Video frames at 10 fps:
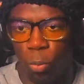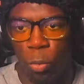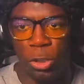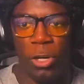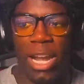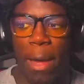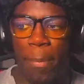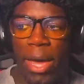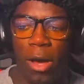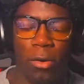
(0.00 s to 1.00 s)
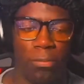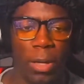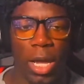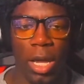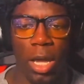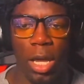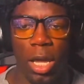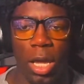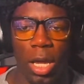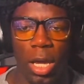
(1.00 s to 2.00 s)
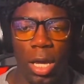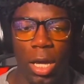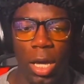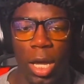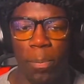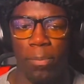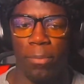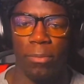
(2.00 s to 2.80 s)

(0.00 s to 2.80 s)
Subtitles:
Once you hear that bell, beep,